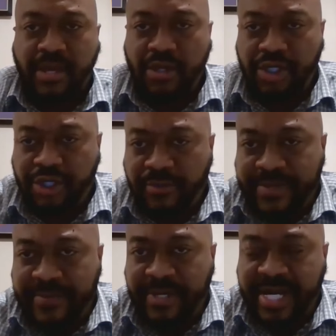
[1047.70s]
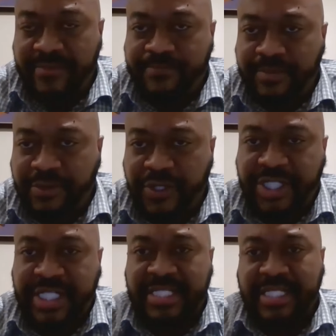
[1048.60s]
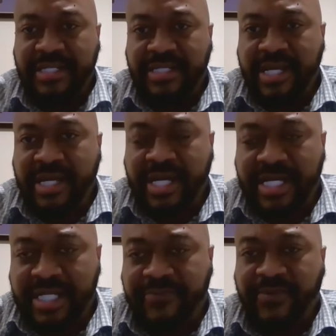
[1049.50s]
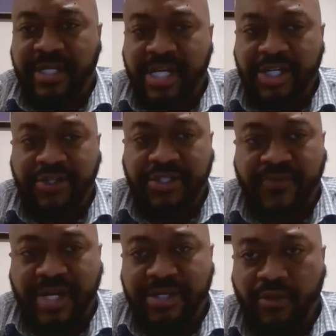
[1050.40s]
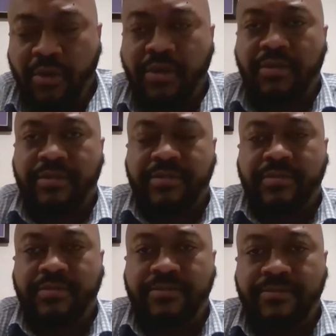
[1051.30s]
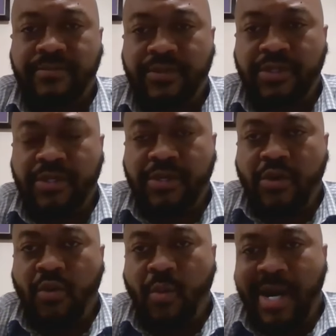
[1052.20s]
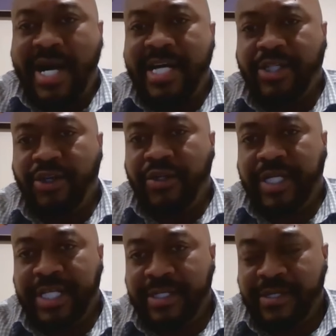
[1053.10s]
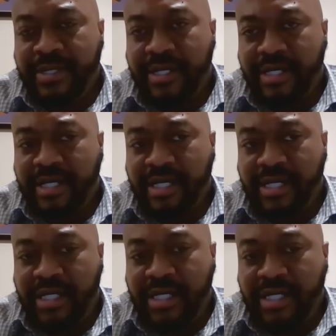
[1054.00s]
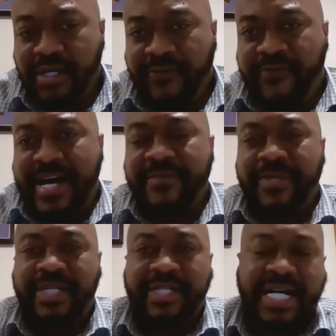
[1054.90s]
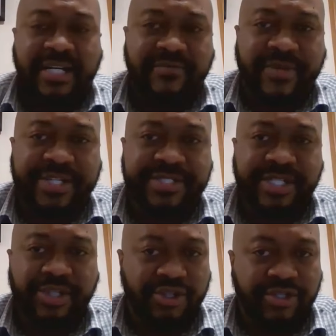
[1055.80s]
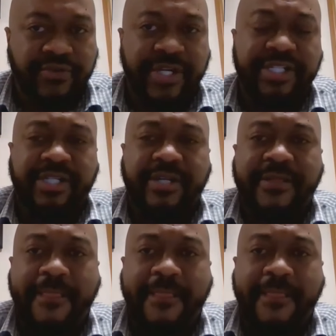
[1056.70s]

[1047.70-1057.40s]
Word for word: You should be able to help Christians in, in different countries around the world. Why do you need a, a, a $5 million mansion, you're a Christian.